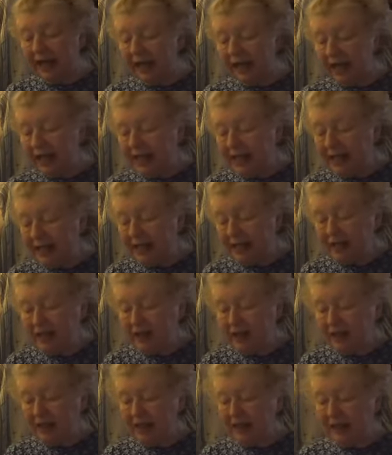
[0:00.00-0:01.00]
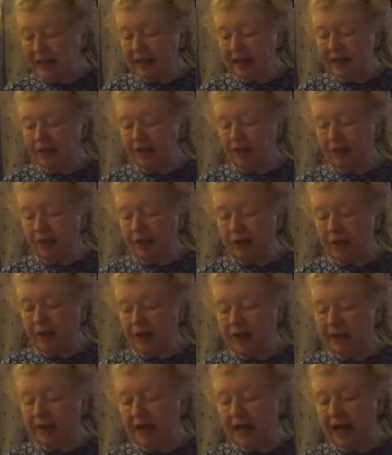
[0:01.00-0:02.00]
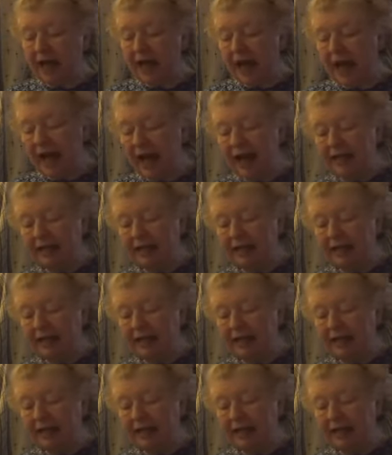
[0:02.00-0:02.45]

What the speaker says: he said to the sick of the palsy, I